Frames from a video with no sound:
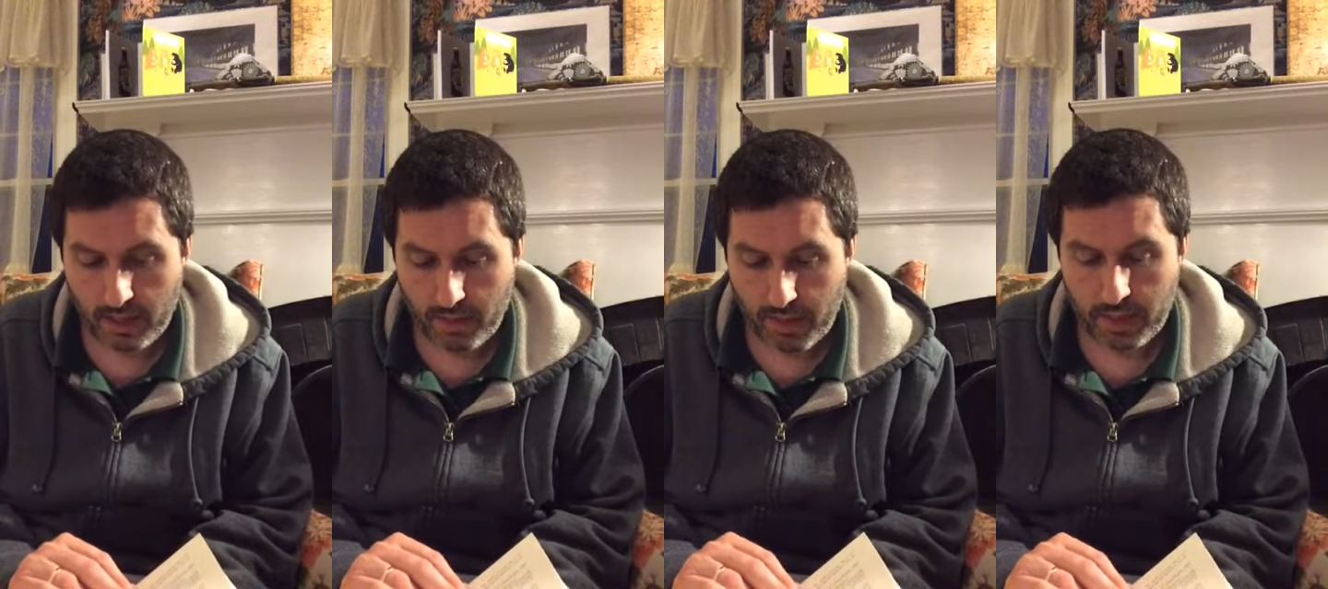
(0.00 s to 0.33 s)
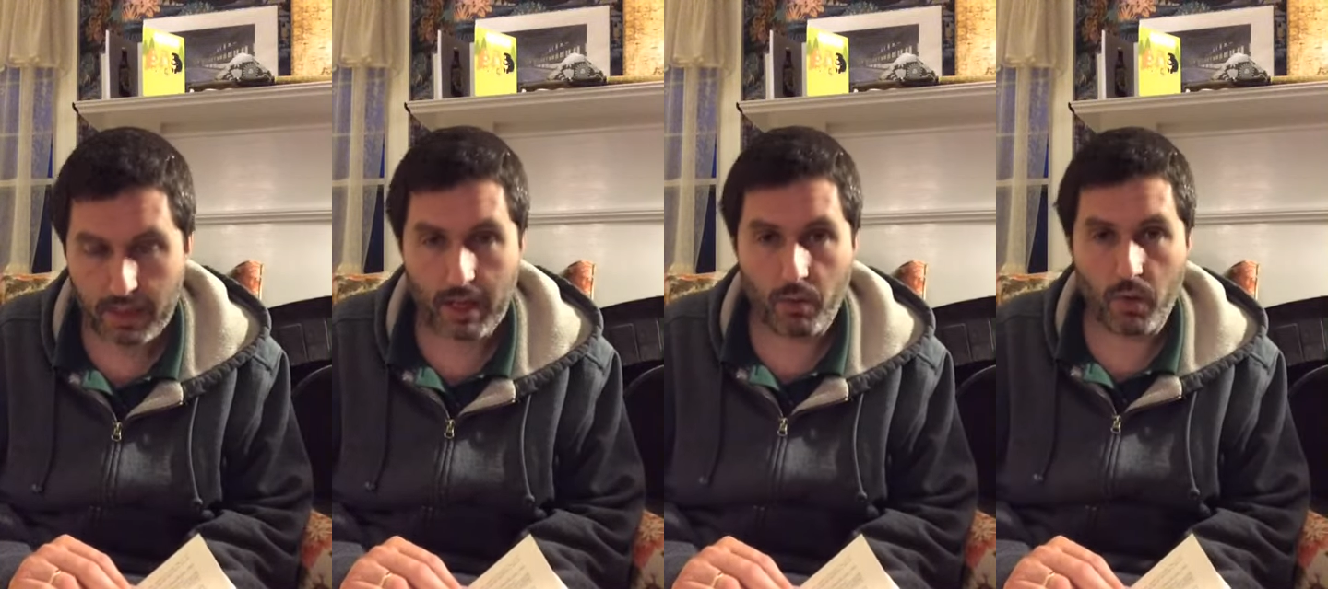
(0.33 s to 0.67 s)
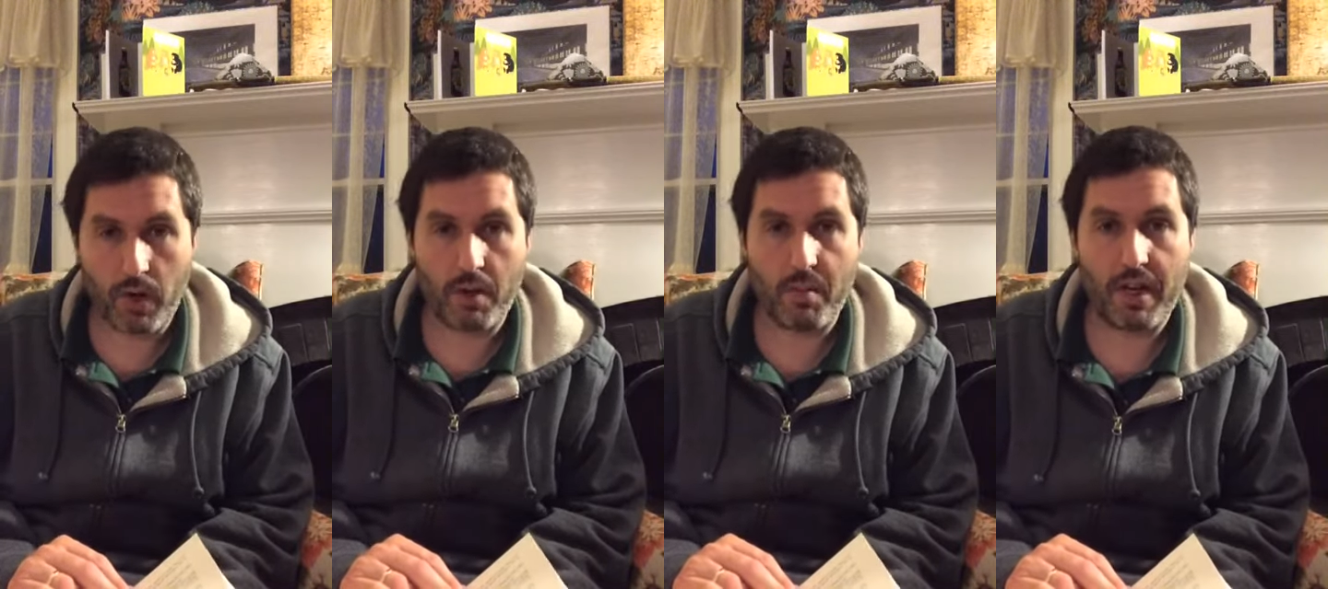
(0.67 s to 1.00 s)
But I
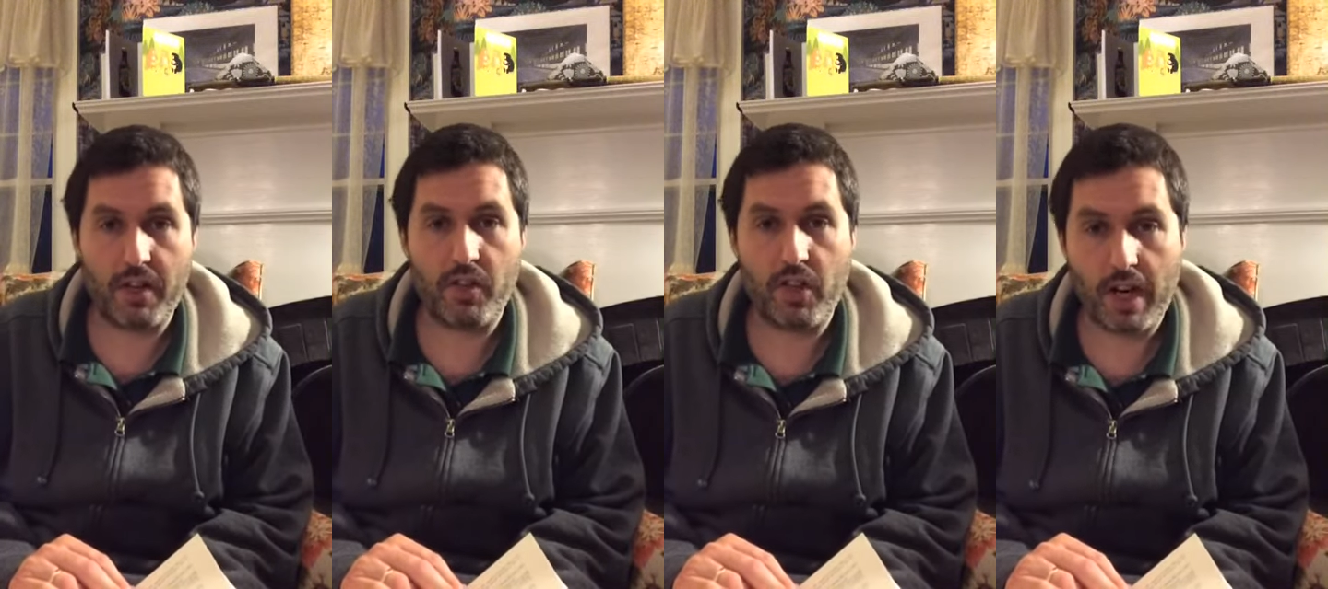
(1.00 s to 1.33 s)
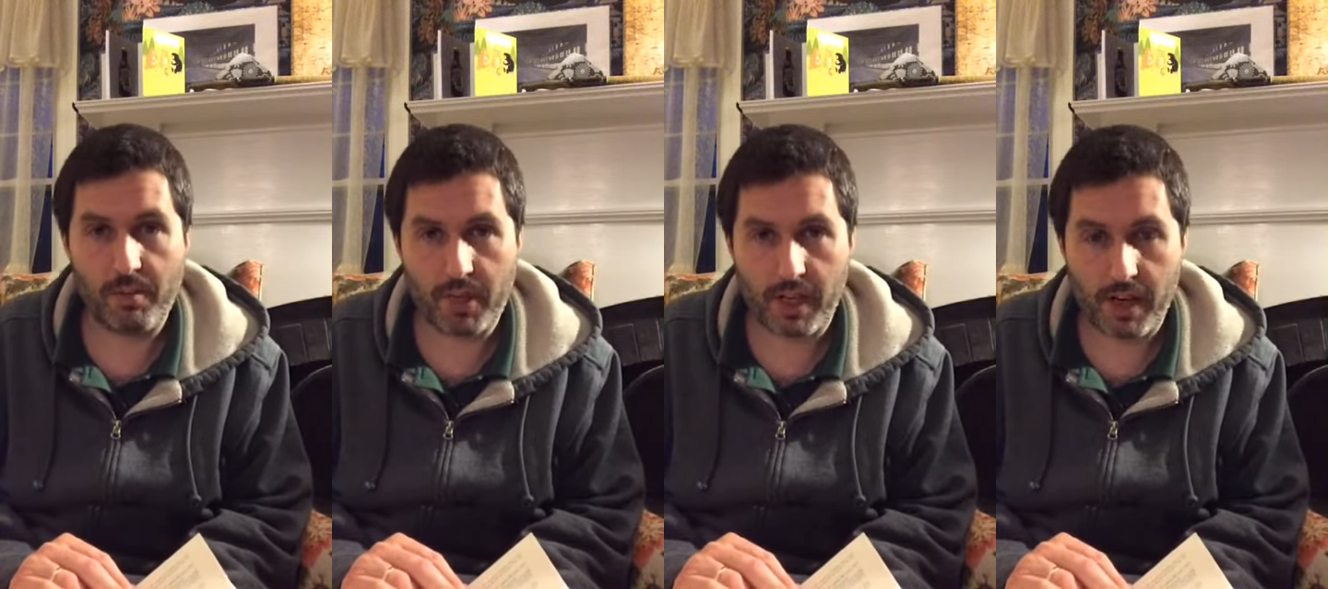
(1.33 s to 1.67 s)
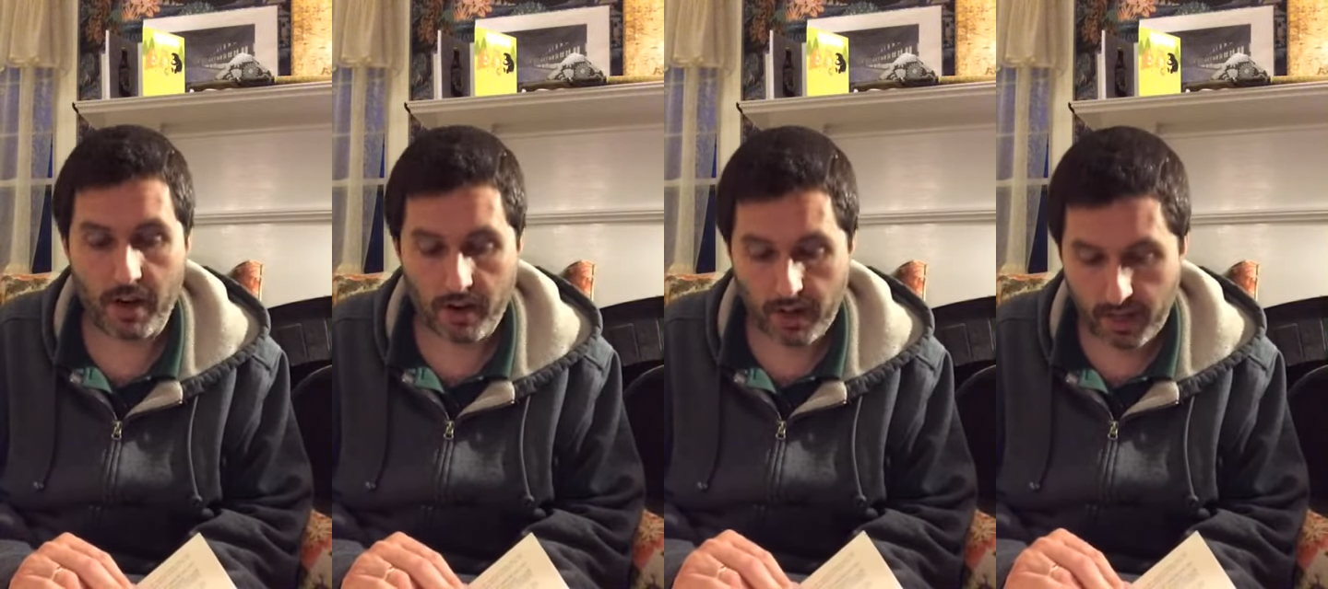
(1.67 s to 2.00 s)
worry about his job
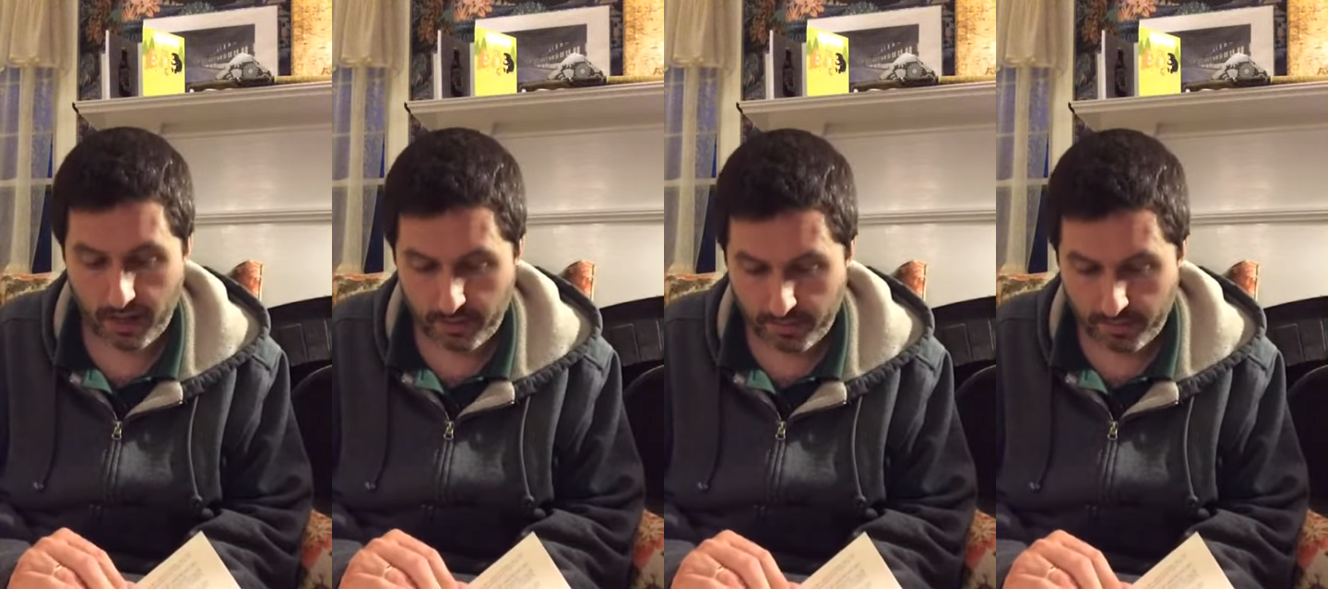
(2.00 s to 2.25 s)
security.